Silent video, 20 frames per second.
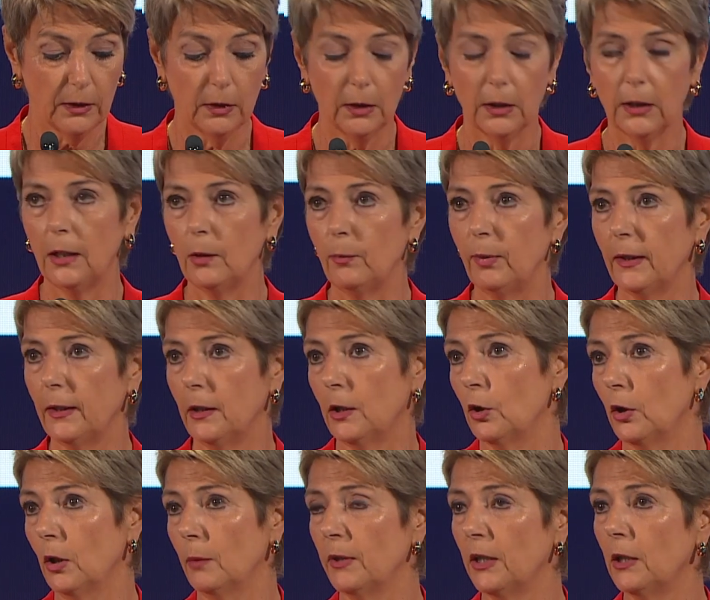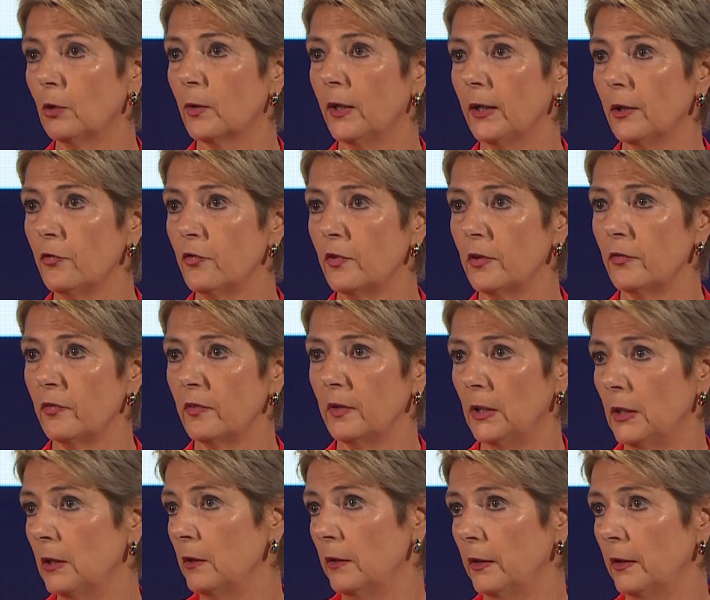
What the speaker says: the global economic crisis in